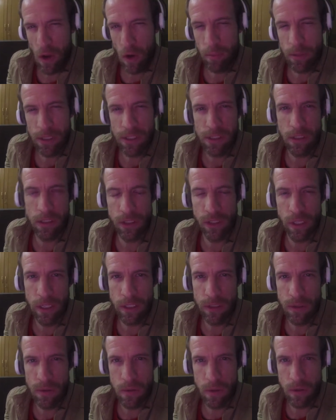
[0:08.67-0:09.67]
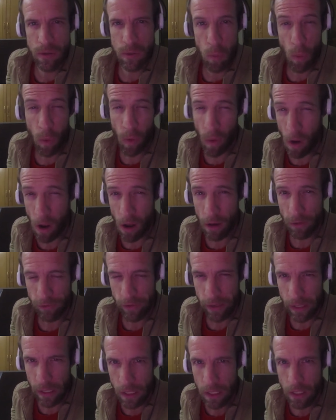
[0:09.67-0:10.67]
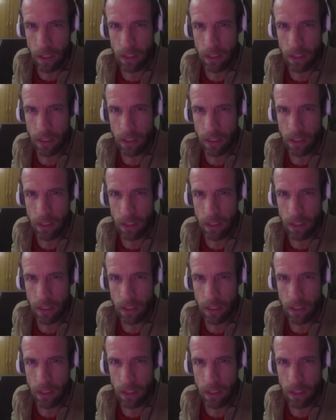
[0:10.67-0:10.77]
I'm gonna start trying to do those more often.